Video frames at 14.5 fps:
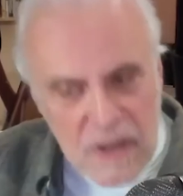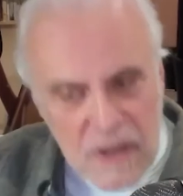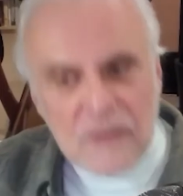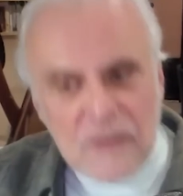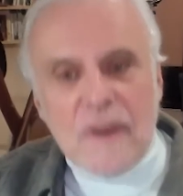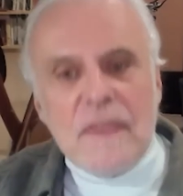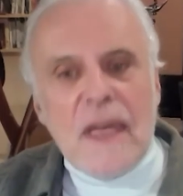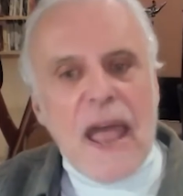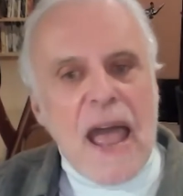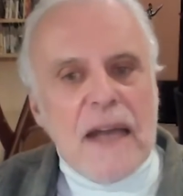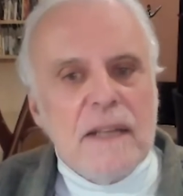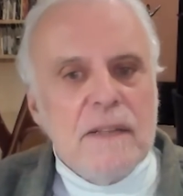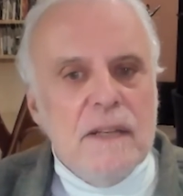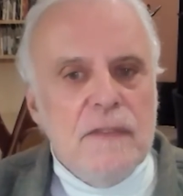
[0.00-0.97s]
that's right. They
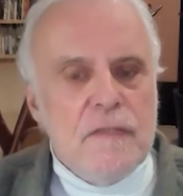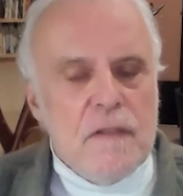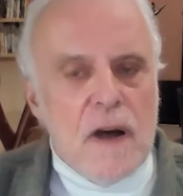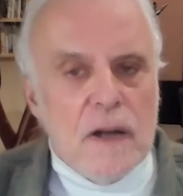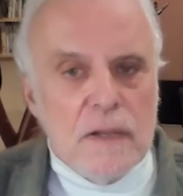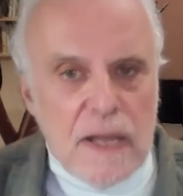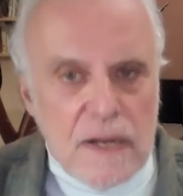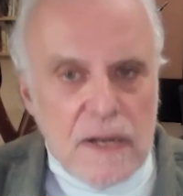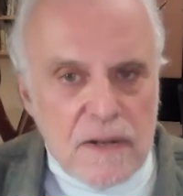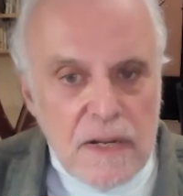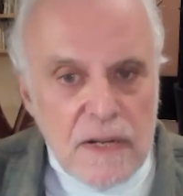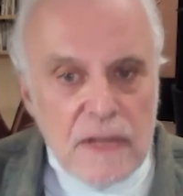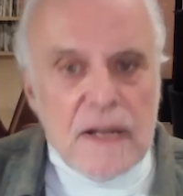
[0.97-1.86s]
added Li Fong later.